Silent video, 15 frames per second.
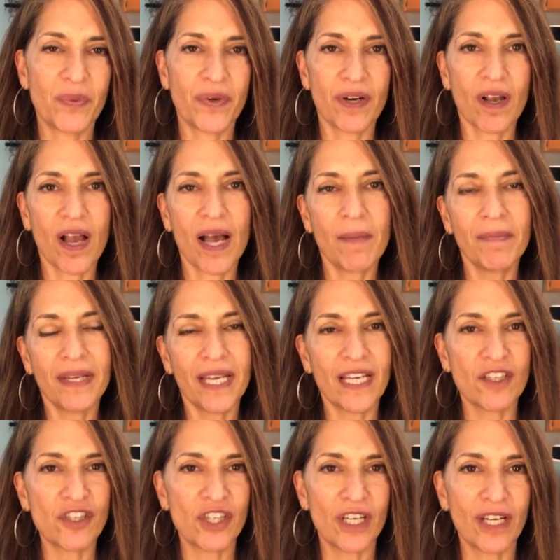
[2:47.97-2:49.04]
We're a
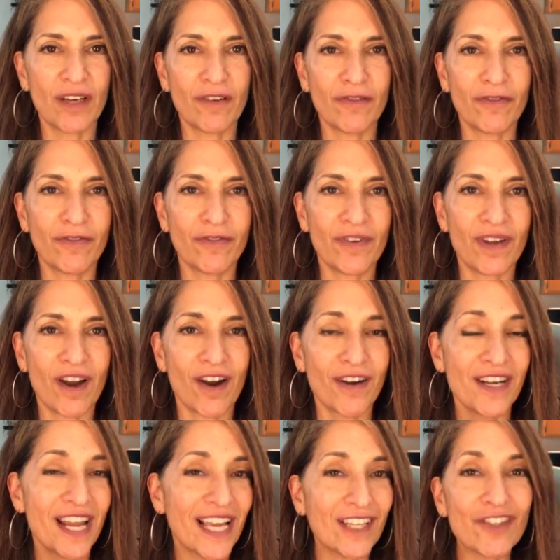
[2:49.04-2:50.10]
combination of our
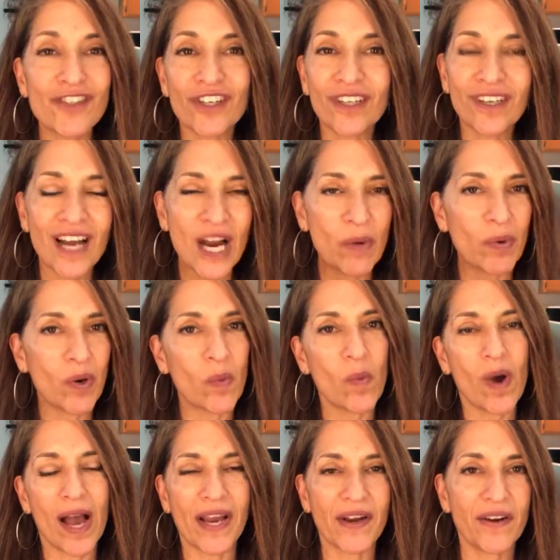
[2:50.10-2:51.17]
nature, how we're
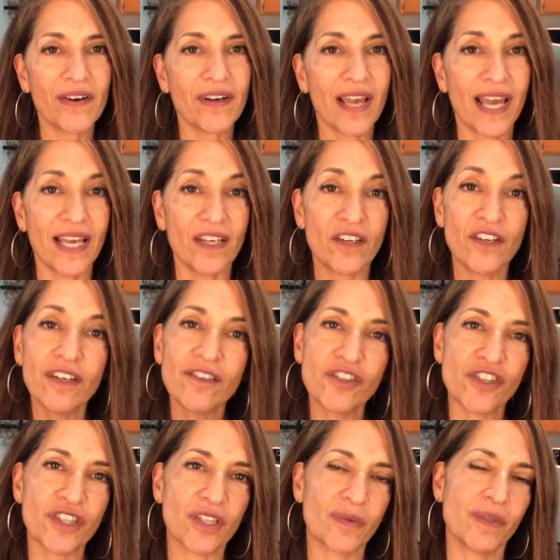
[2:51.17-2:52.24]
wired, and
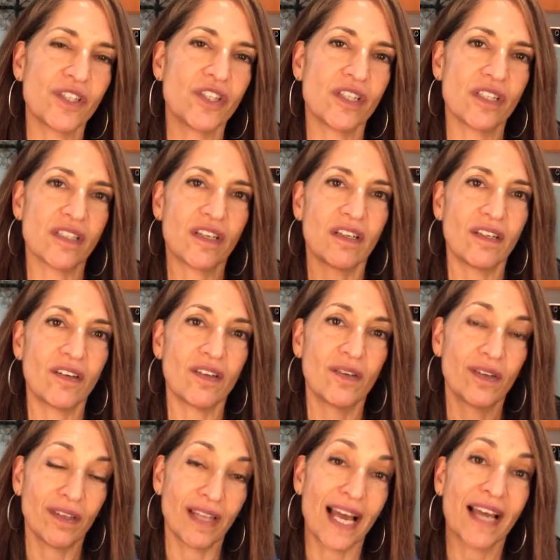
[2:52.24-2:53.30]
nurture, which is
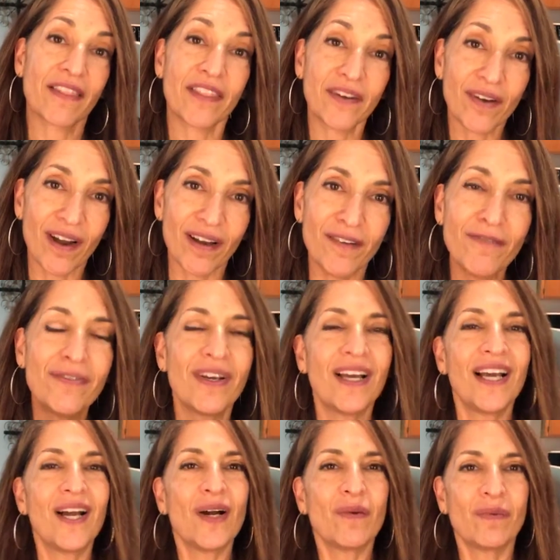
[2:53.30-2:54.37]
or lack thereof,
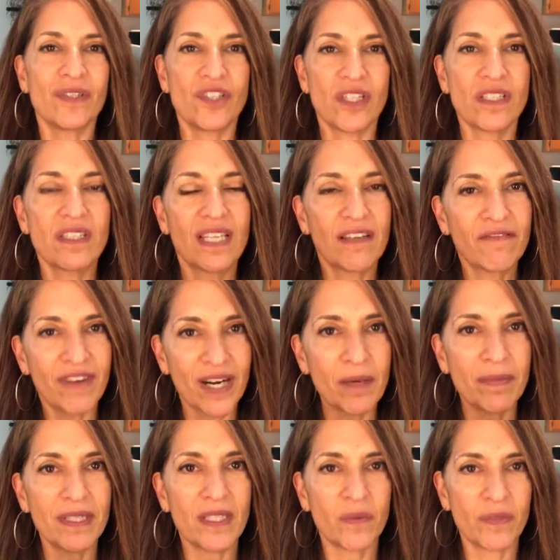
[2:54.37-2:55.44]
which is the
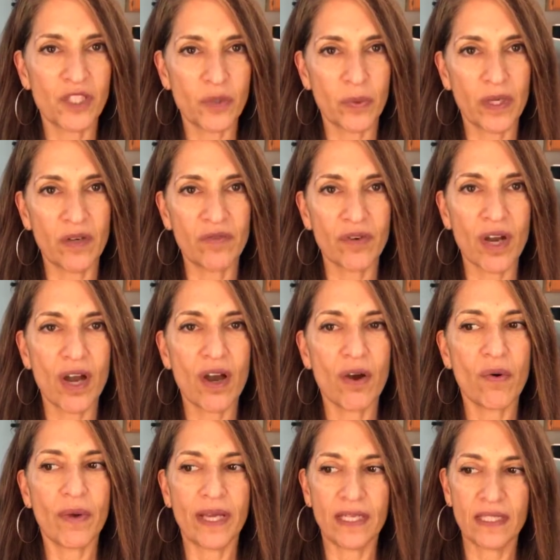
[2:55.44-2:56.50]
environment in which we
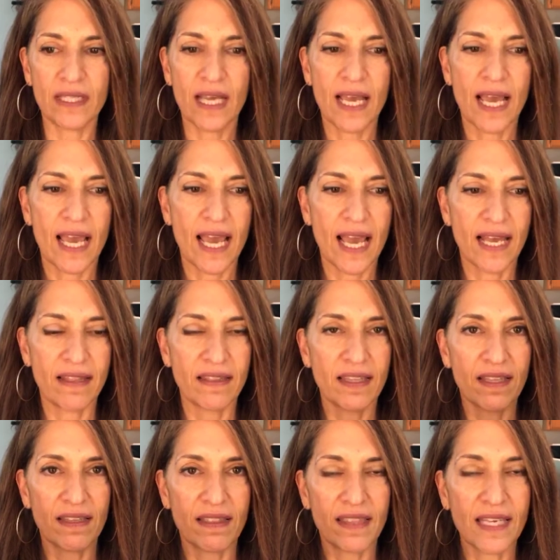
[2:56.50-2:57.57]
grow and and
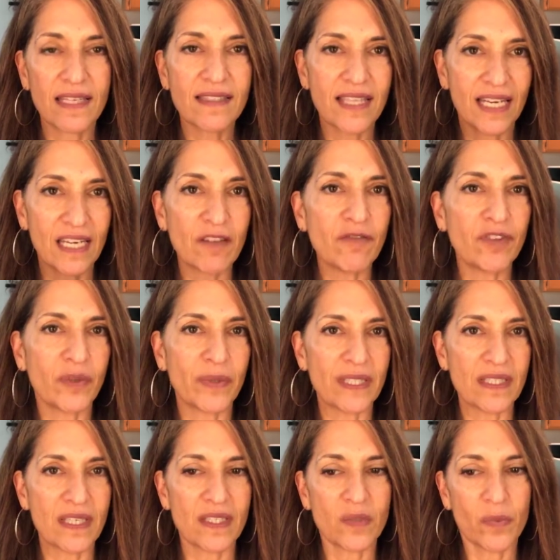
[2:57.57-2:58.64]
the things that
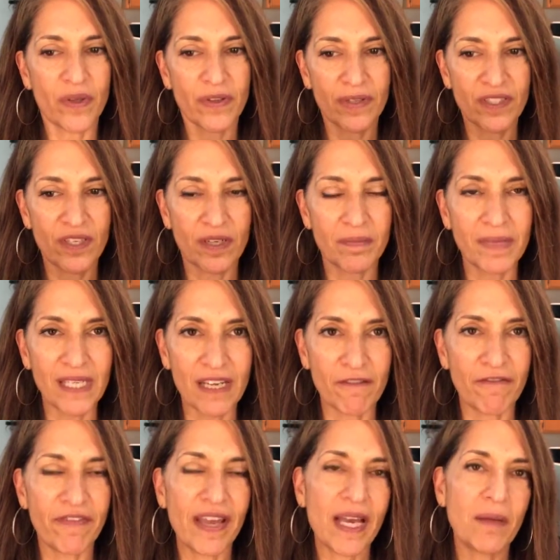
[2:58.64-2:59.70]
influence us, whether it's our
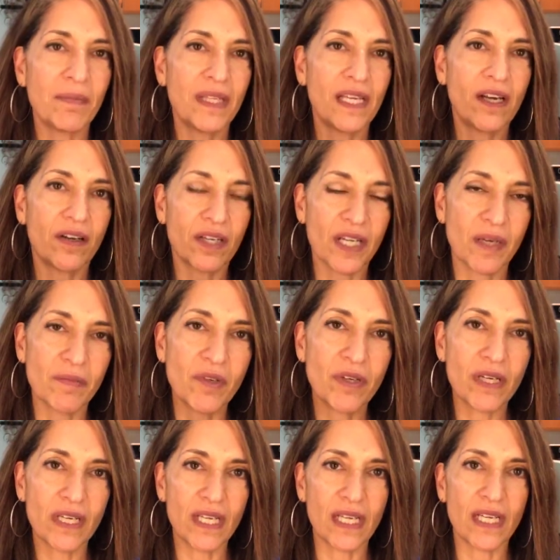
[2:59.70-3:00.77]
immediate family, our
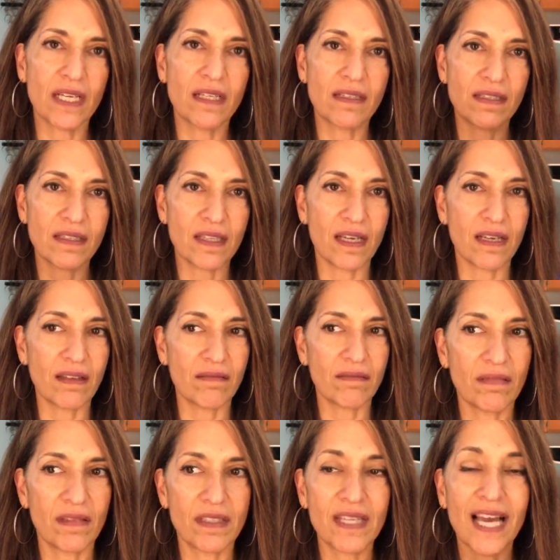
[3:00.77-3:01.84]
communities, uh,
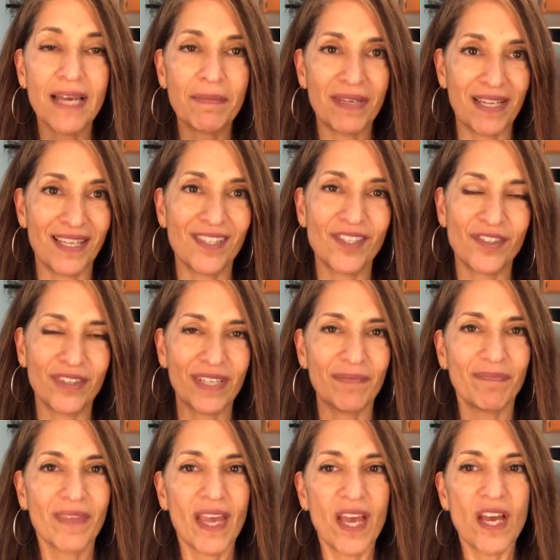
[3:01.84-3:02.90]
the time in history.
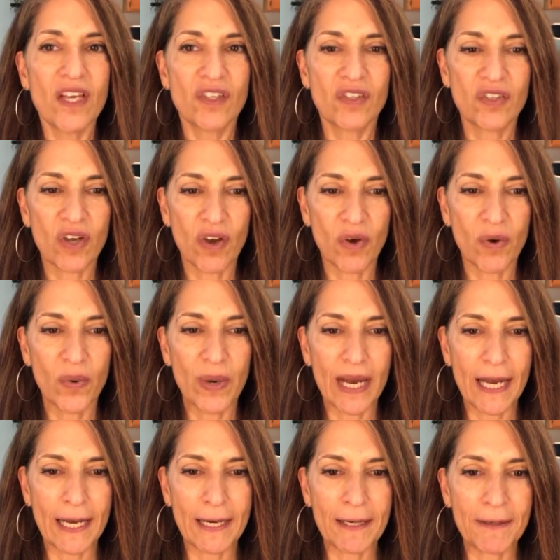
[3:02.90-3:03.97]
So
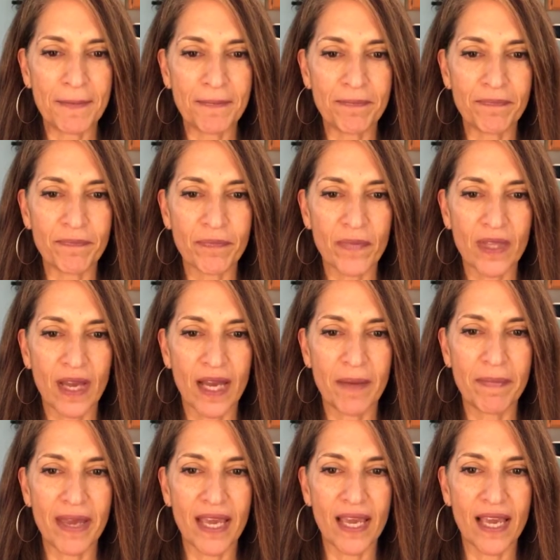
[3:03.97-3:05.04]
um,
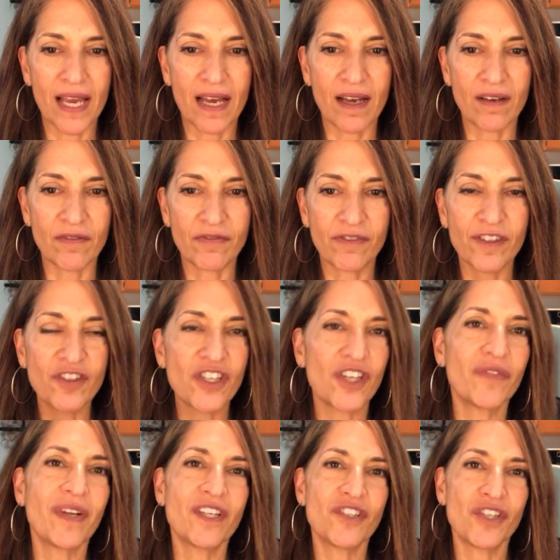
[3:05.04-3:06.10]
I'm a uh, first
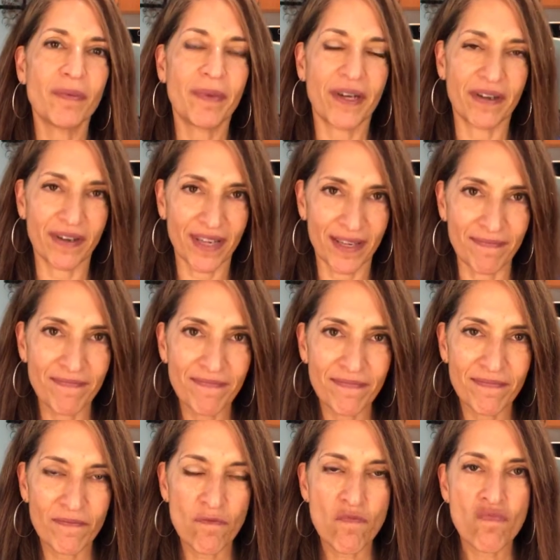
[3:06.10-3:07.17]
generation American,
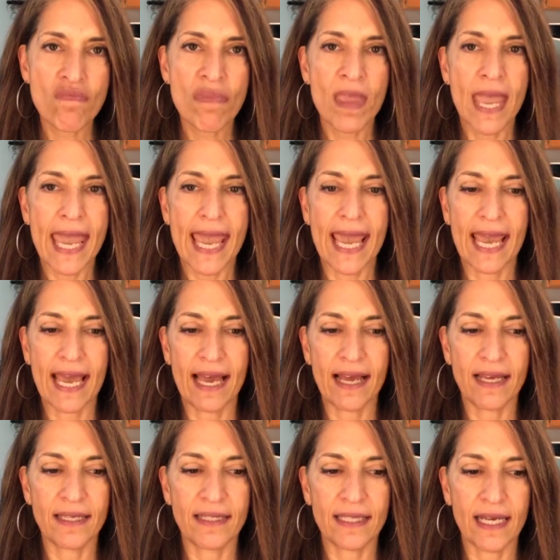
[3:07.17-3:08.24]

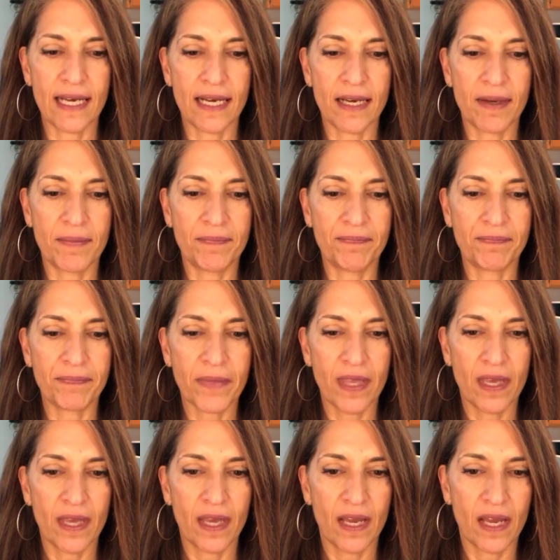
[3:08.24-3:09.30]
and um,
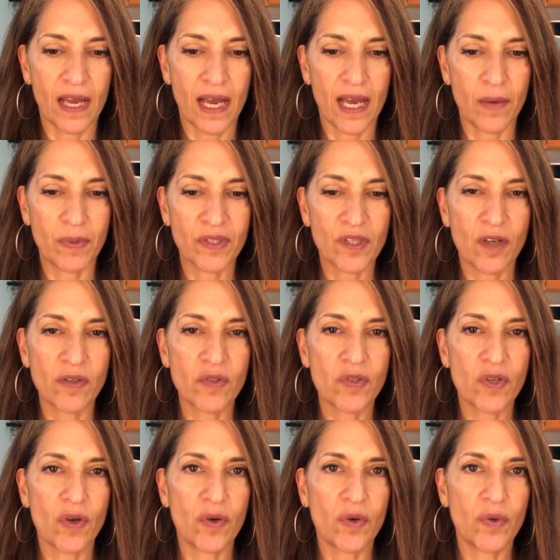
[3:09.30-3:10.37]
I was
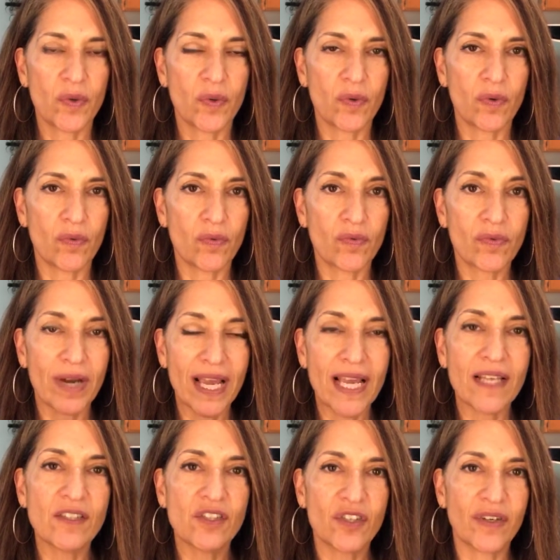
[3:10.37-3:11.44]
also
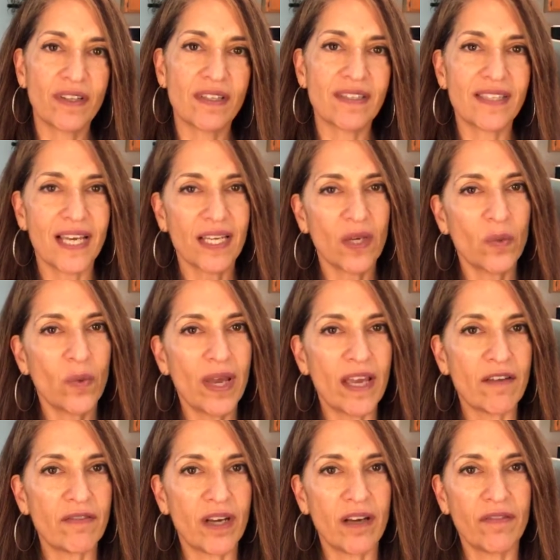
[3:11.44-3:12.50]
raised during the second
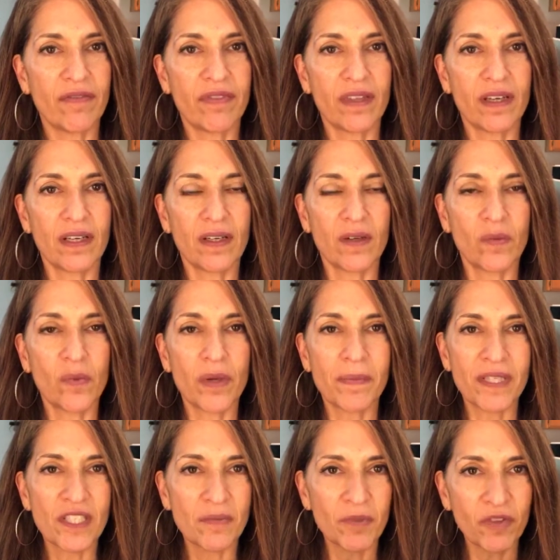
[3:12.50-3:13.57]
wave of the
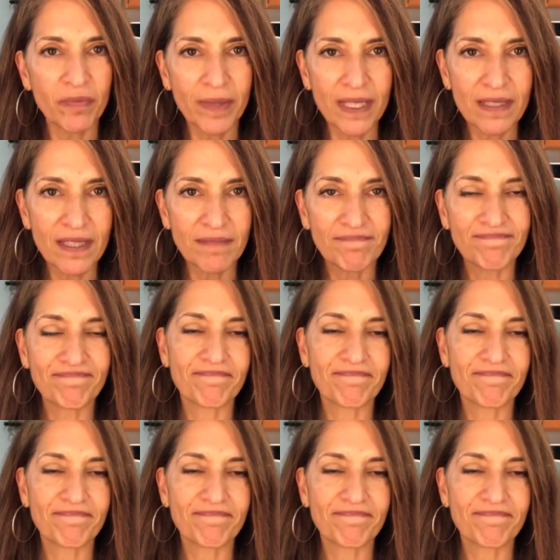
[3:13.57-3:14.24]
women's movement.